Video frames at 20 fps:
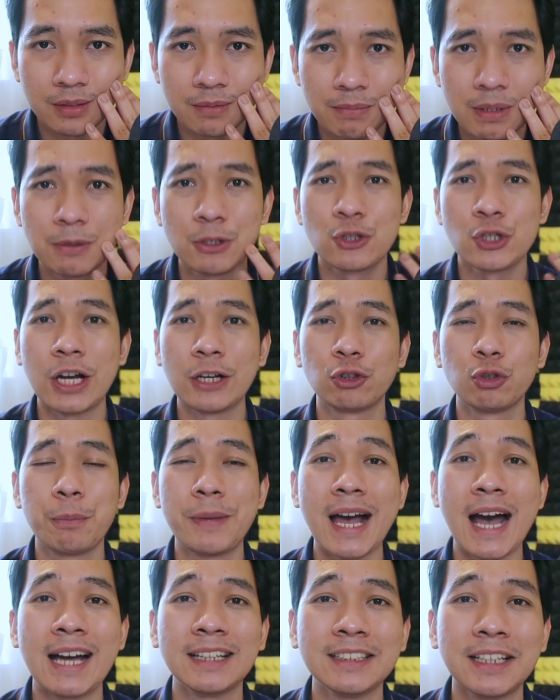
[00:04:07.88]
maybe try to
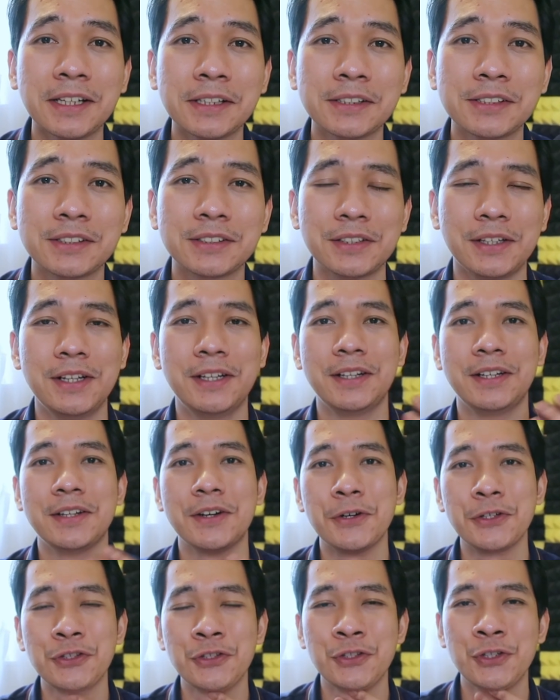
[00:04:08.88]
be honest
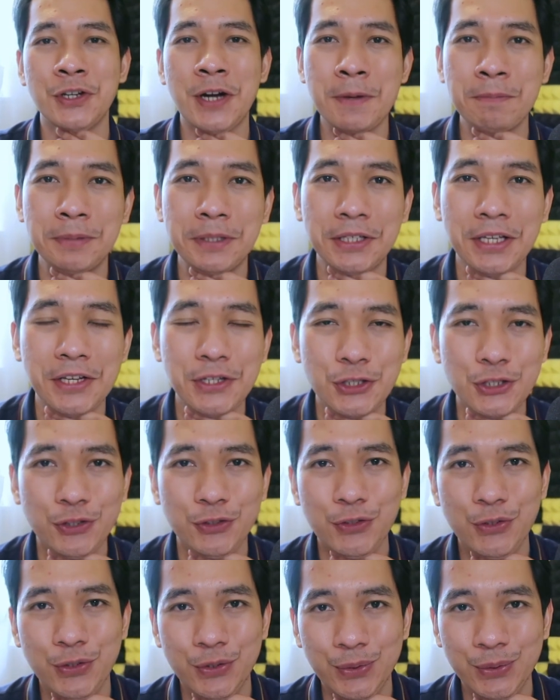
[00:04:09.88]
on your
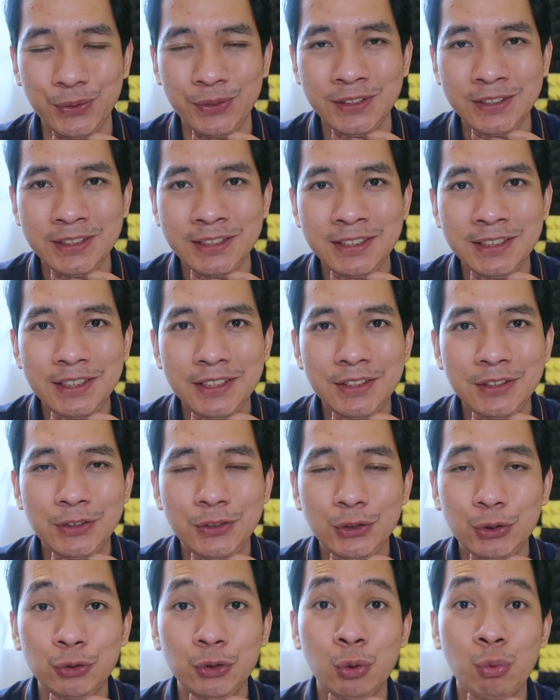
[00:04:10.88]
application, so
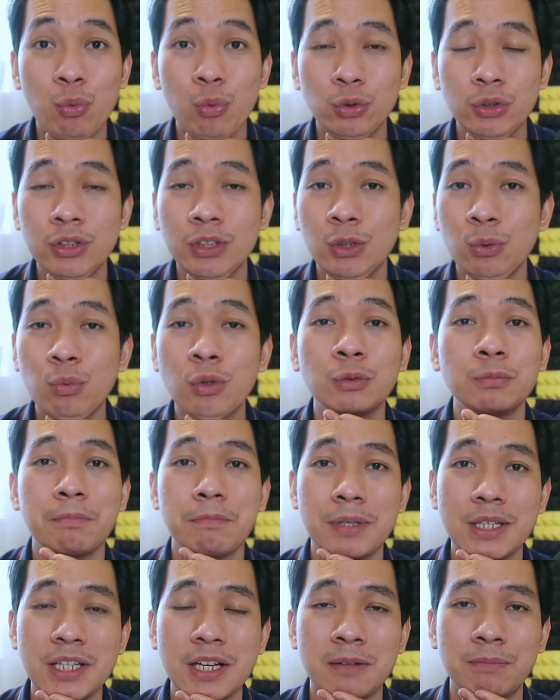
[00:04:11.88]
there
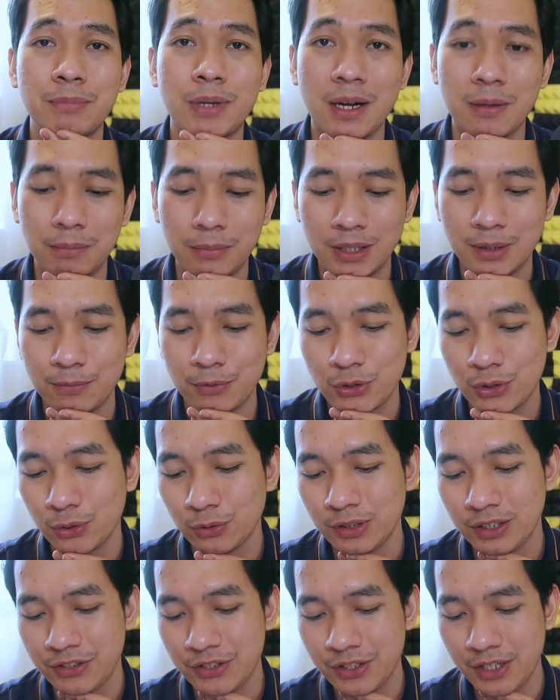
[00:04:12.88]
won't be a problem.
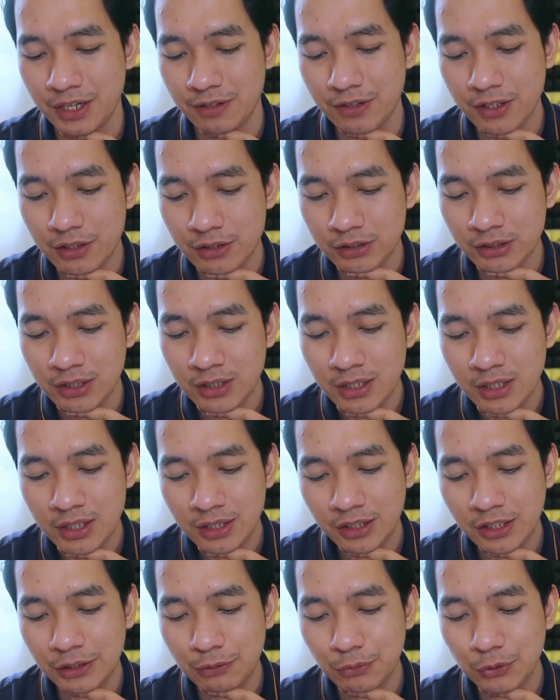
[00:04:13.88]
So let's carry on.
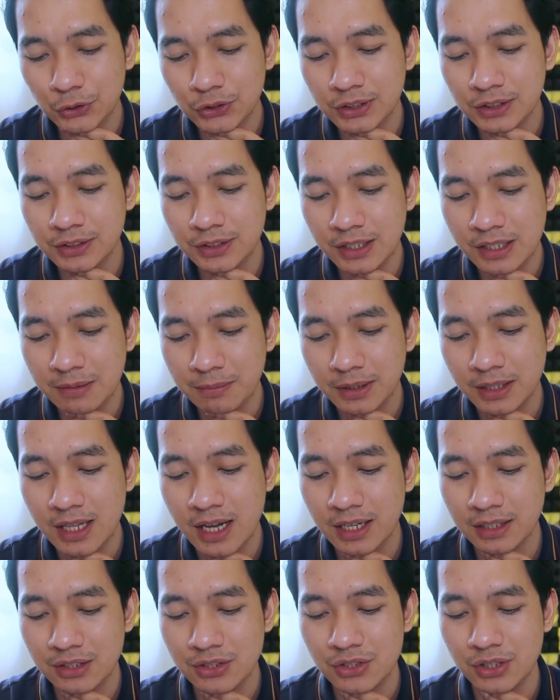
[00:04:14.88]
Can we use this email
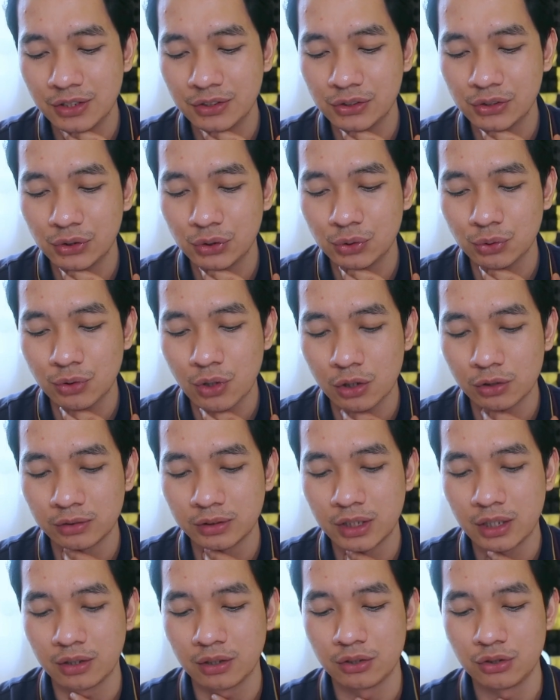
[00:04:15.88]
address to
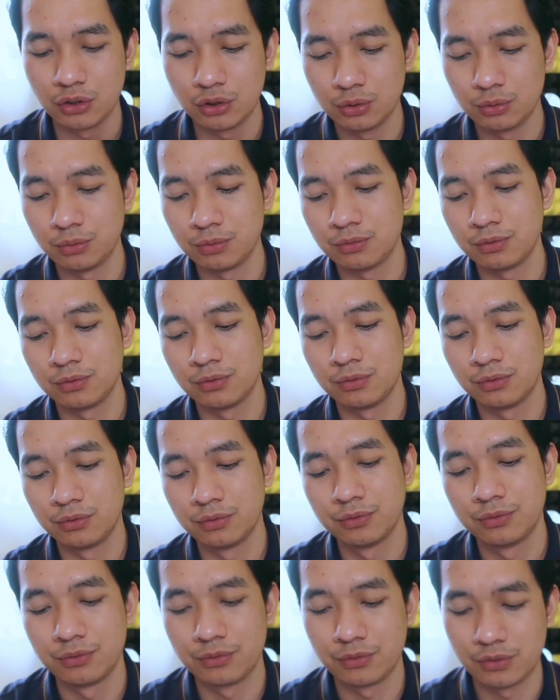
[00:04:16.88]
contact you?
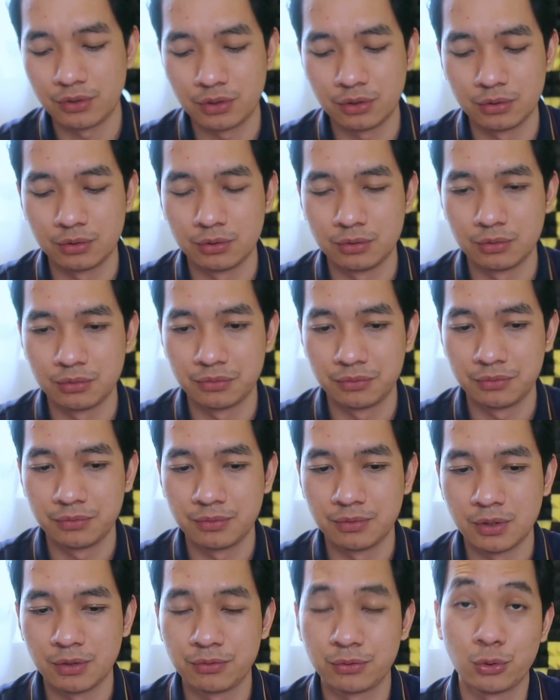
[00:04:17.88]
So
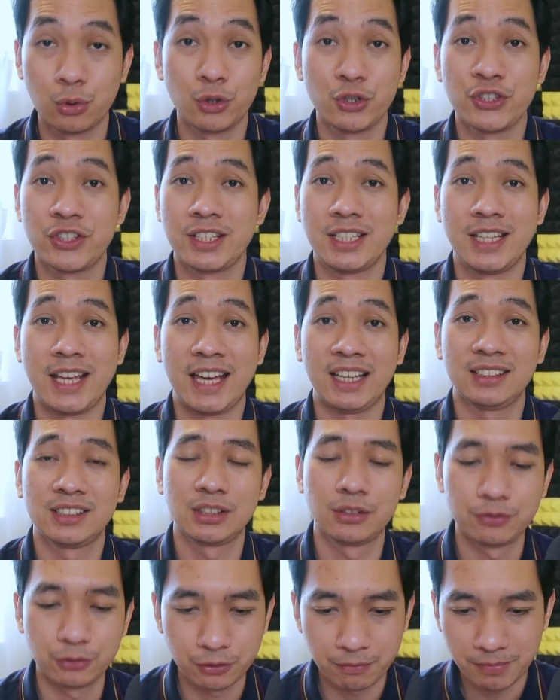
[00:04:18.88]
of course,
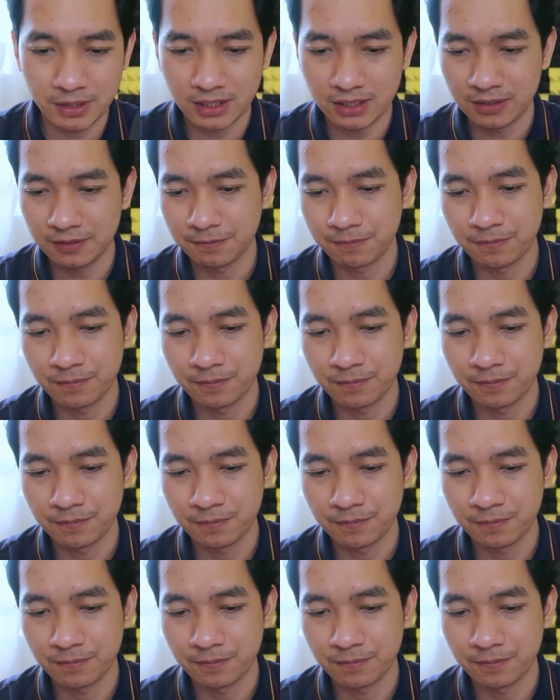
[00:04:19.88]
yes for me.